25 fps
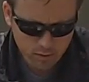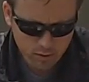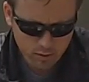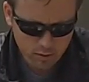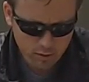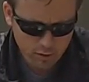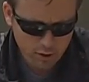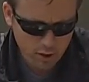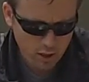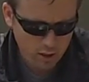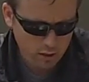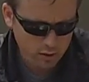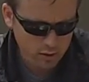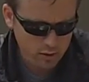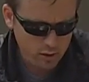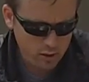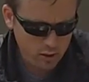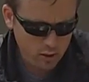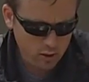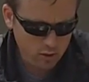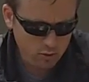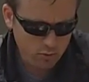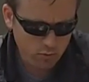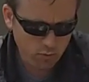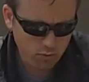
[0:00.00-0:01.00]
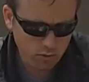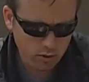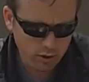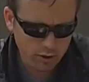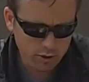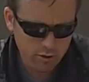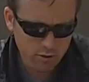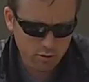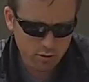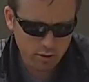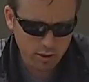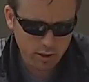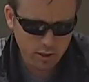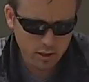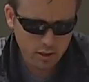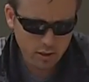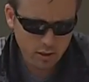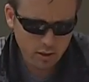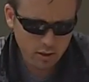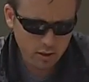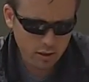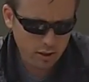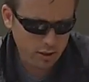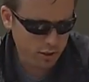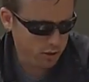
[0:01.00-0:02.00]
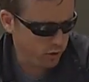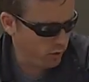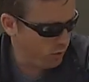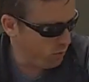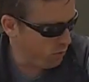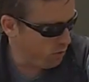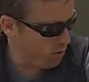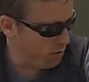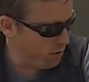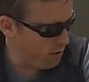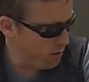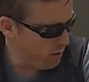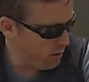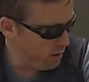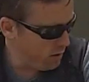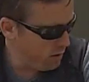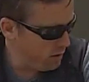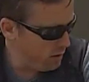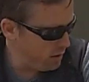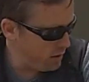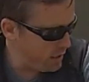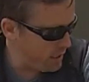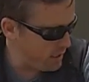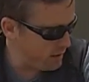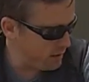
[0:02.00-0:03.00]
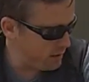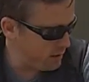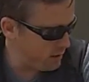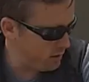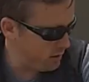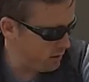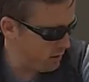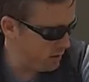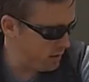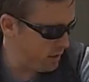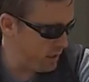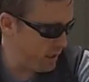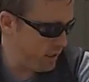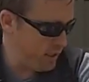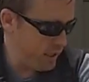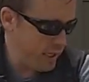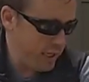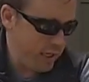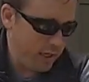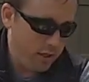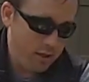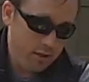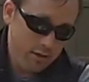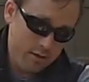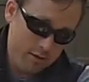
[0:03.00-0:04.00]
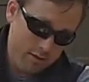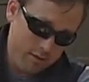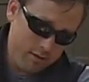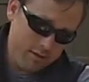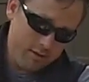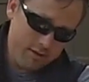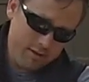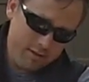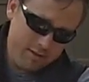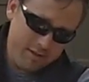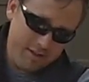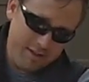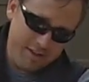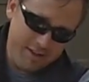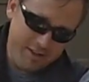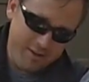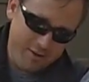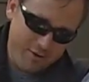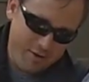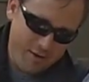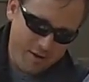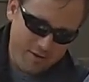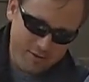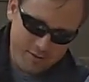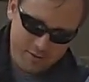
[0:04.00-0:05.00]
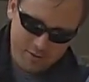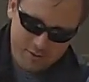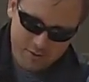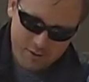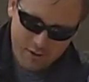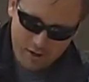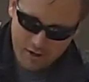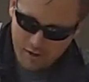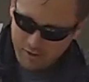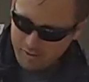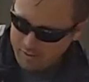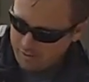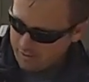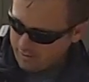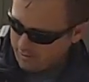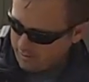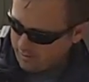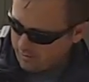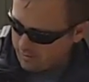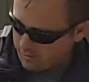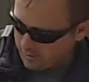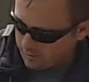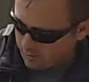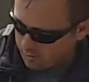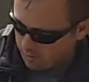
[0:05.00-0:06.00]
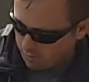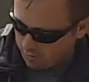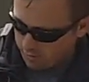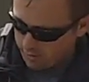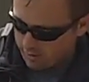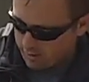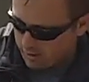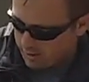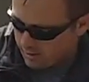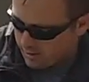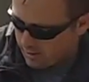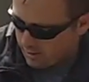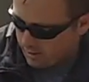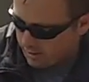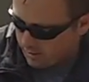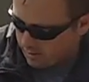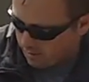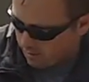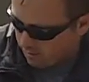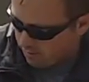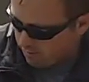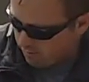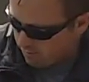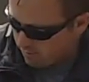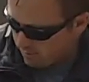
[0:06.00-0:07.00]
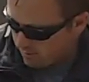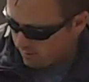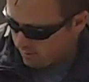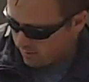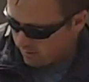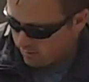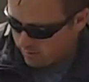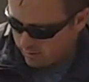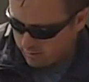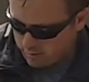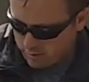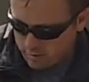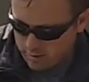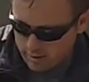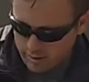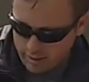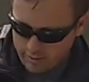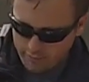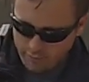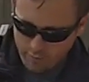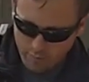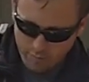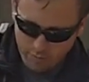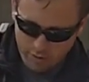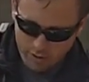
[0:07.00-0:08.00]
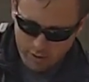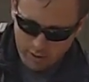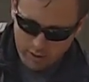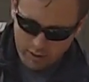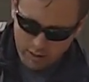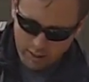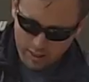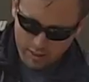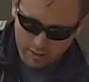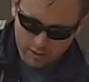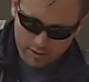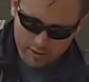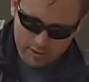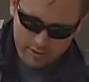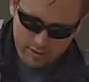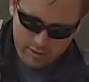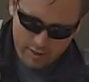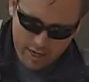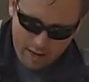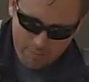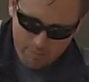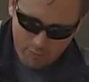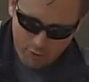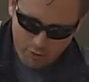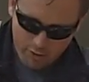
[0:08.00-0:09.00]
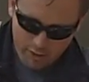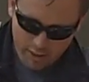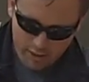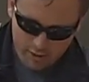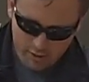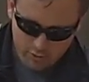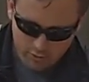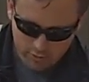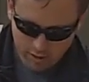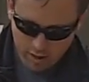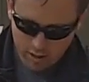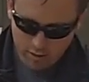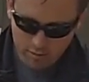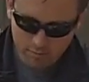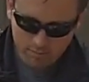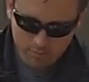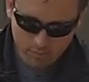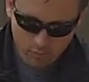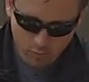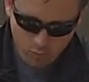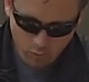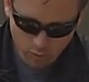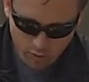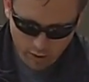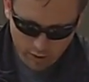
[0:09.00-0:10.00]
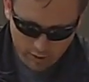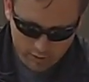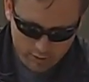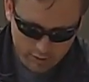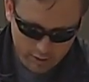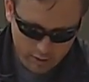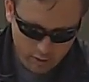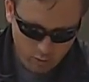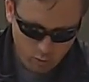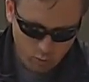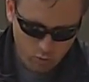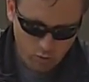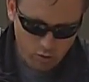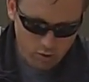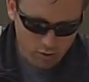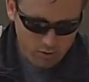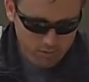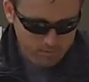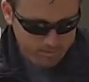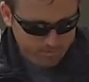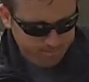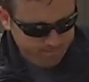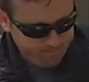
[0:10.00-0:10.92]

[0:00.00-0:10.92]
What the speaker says: the dogs will literally hear the word yes, and here, as you saw, Dakota and Nico and everybody kind of snapped their heads around when I said the word